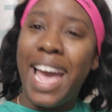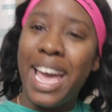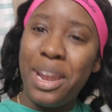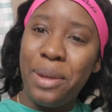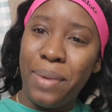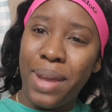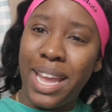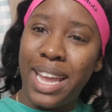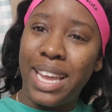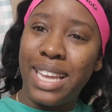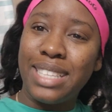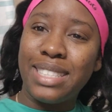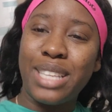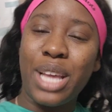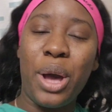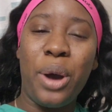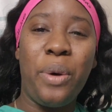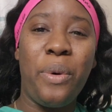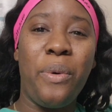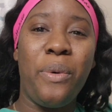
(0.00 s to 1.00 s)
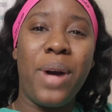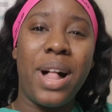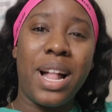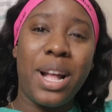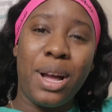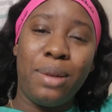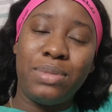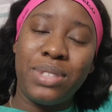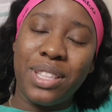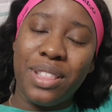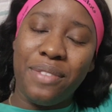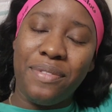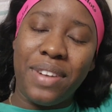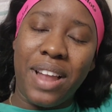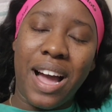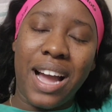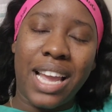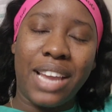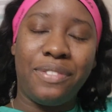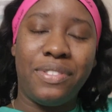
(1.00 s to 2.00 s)
anyways welcome to the
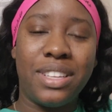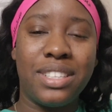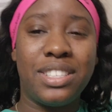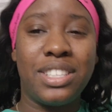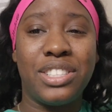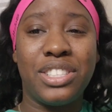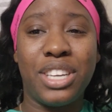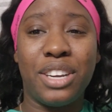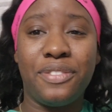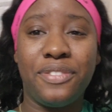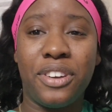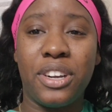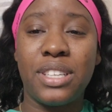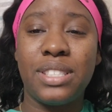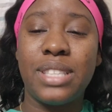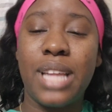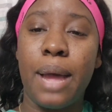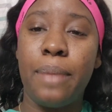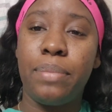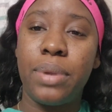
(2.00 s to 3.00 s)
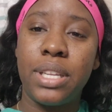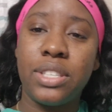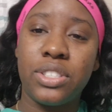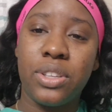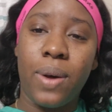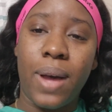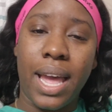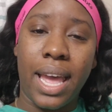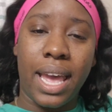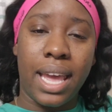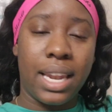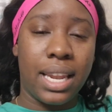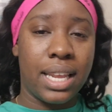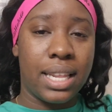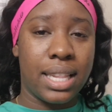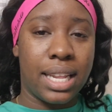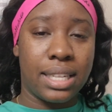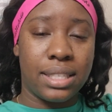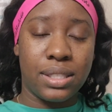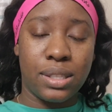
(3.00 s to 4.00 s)
vlog if this is your first time please go ahead
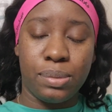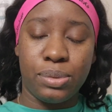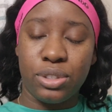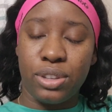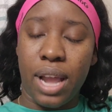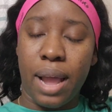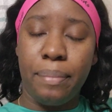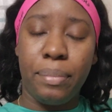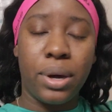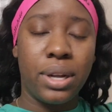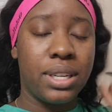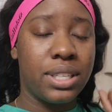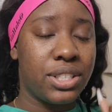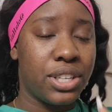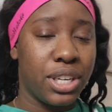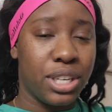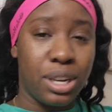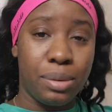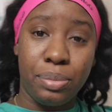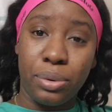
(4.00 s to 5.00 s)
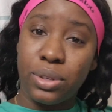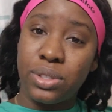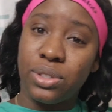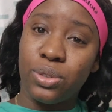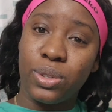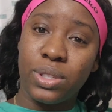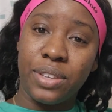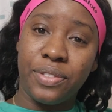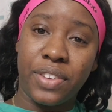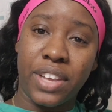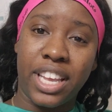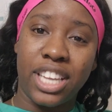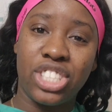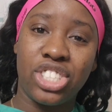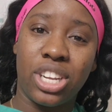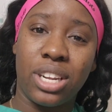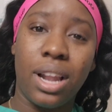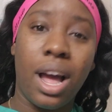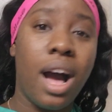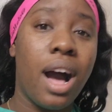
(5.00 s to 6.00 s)
hit that subscribe button turn your post
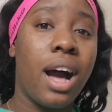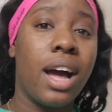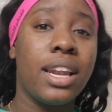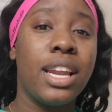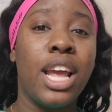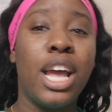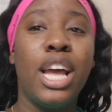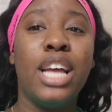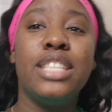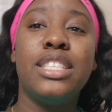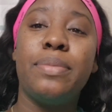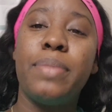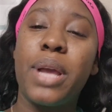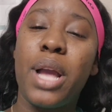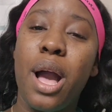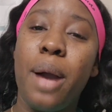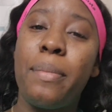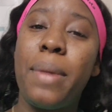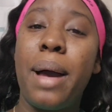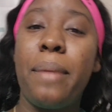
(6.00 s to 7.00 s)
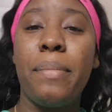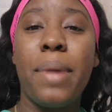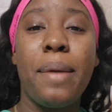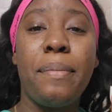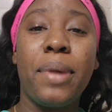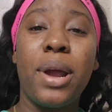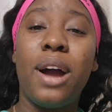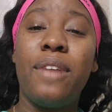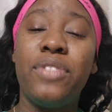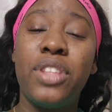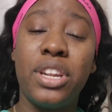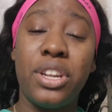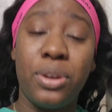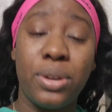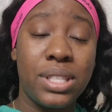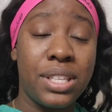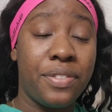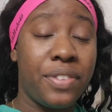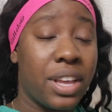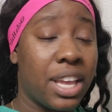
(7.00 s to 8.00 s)
notification on to become a member of the
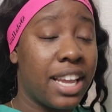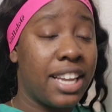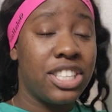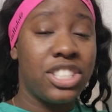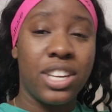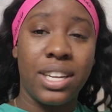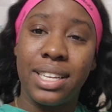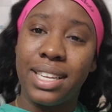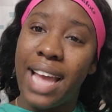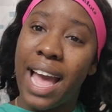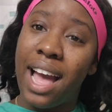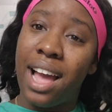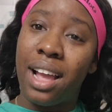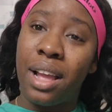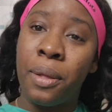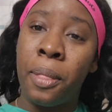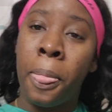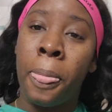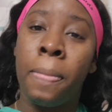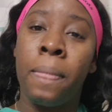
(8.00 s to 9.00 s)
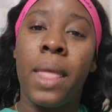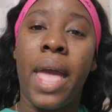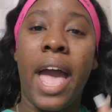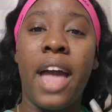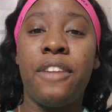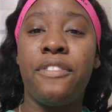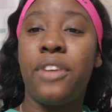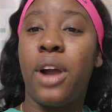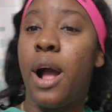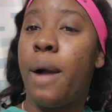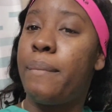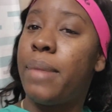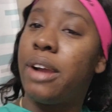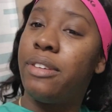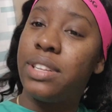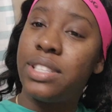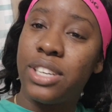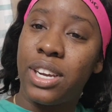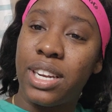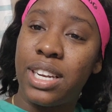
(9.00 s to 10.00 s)
notification gang and for all
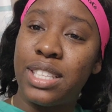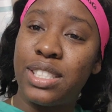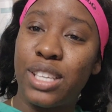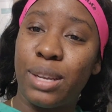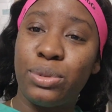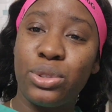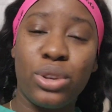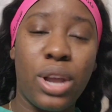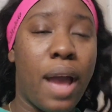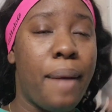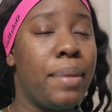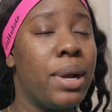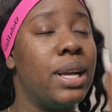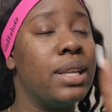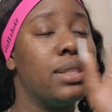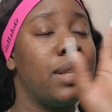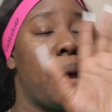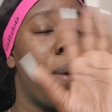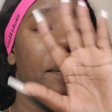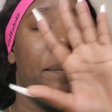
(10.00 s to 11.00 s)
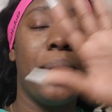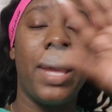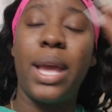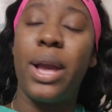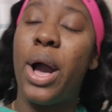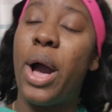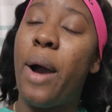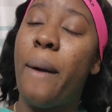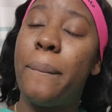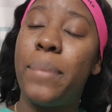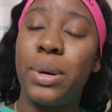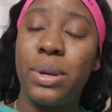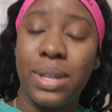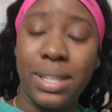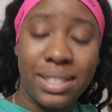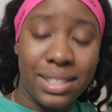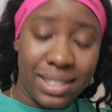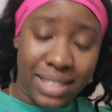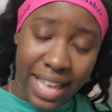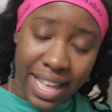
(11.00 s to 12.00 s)
my returning subscribers big up on
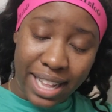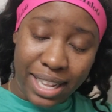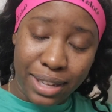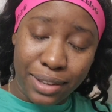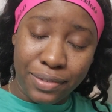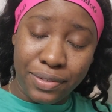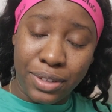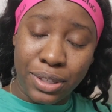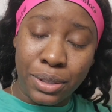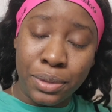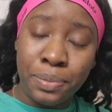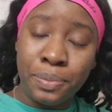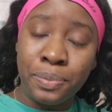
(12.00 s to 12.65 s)
yourself